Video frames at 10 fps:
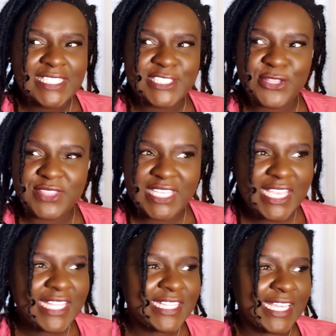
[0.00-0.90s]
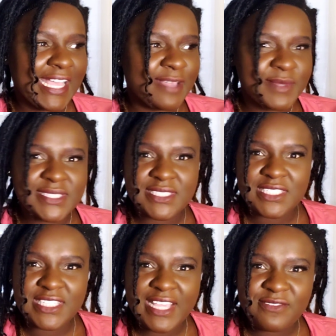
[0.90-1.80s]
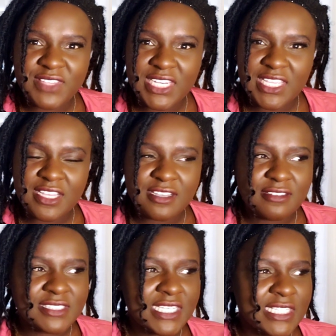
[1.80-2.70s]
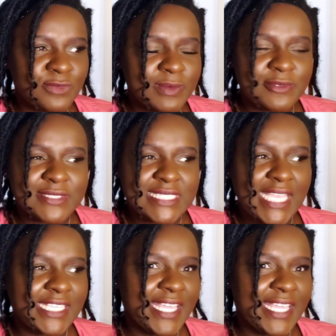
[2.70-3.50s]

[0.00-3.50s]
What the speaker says: So then the comments under that videos, other women was like,